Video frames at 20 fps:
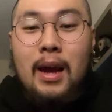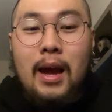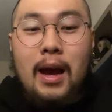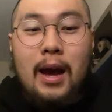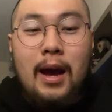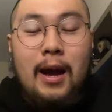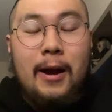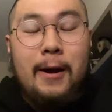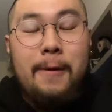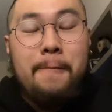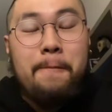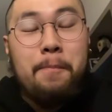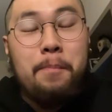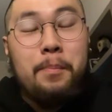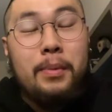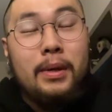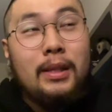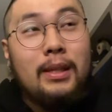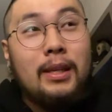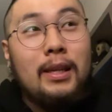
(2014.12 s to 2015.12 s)
Um,
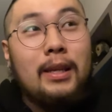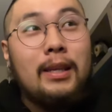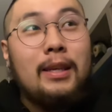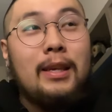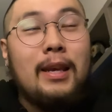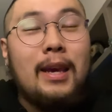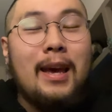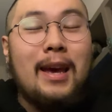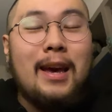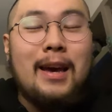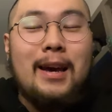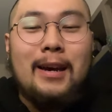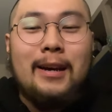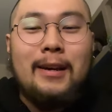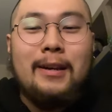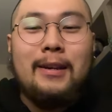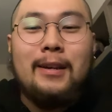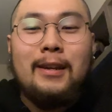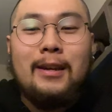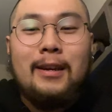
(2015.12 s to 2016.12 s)
but yeah,
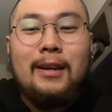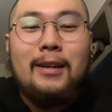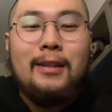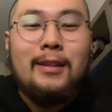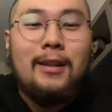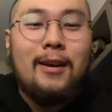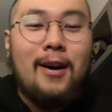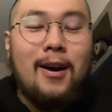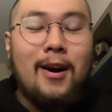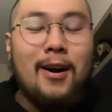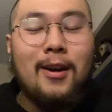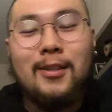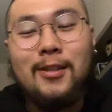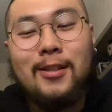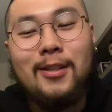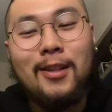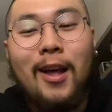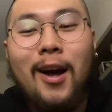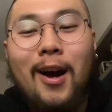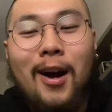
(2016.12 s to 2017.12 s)
the
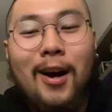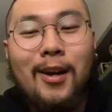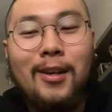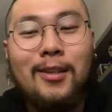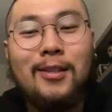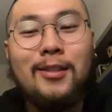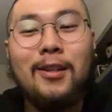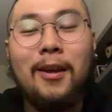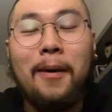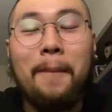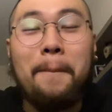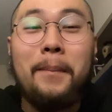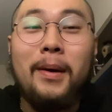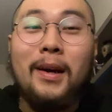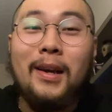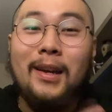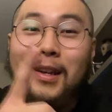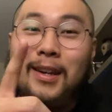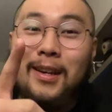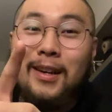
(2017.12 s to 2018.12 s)
Hawks lost,
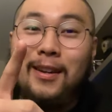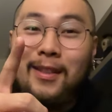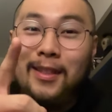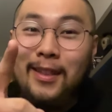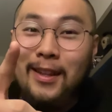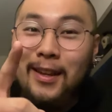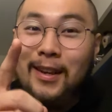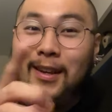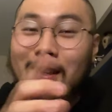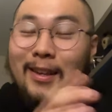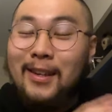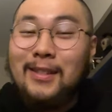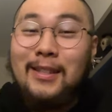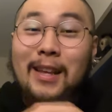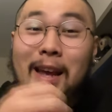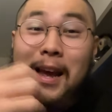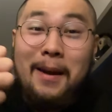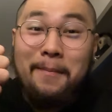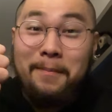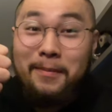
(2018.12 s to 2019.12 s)
but good thing is
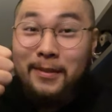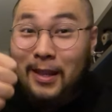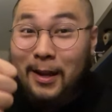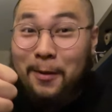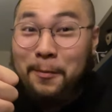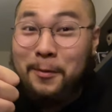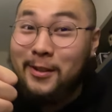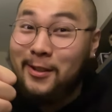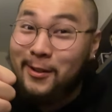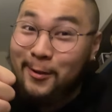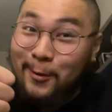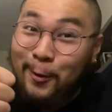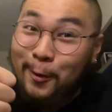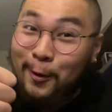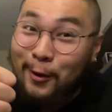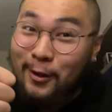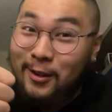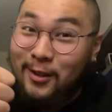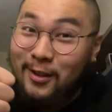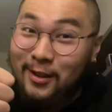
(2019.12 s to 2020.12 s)
I'm done with
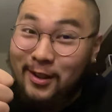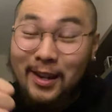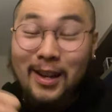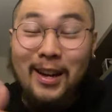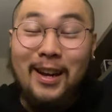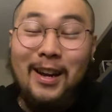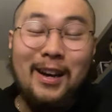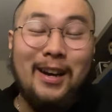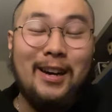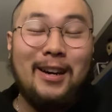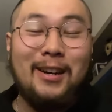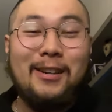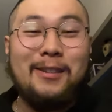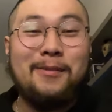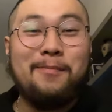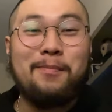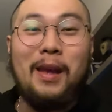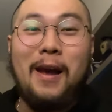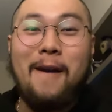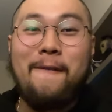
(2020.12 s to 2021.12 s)
school.
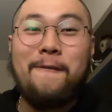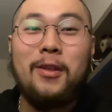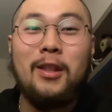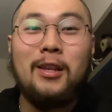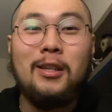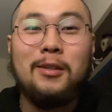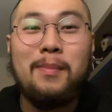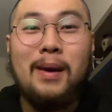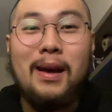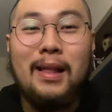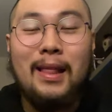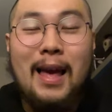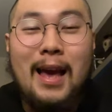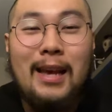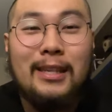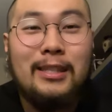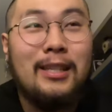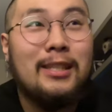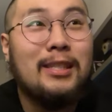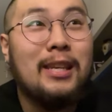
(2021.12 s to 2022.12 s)
Um, I finished my
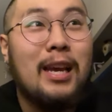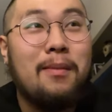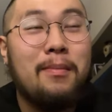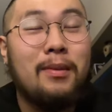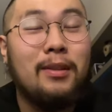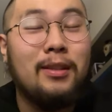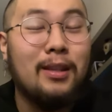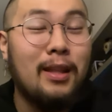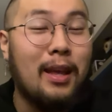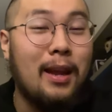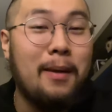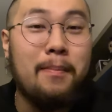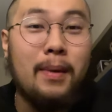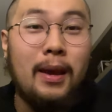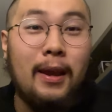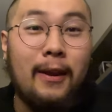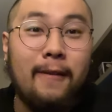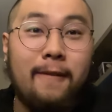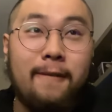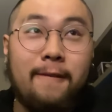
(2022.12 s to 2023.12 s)
last assignment today,
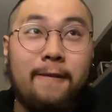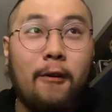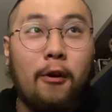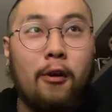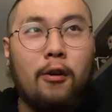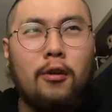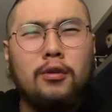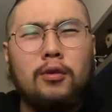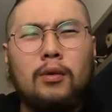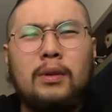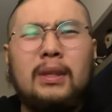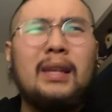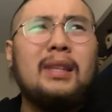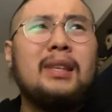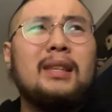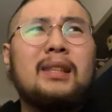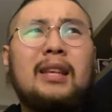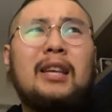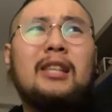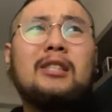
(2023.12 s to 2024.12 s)
May 1st. So
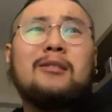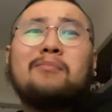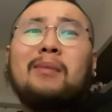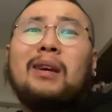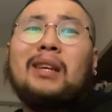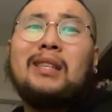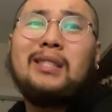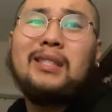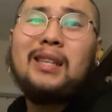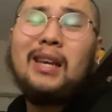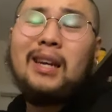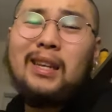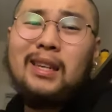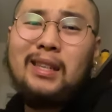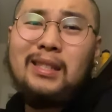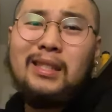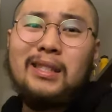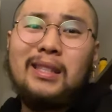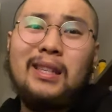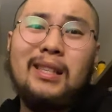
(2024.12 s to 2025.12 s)
technically it's May
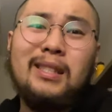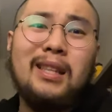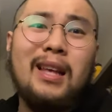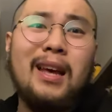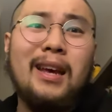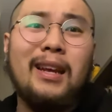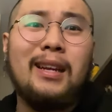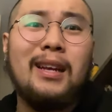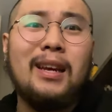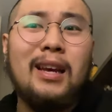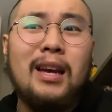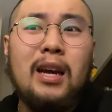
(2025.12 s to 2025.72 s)
2nd since it's like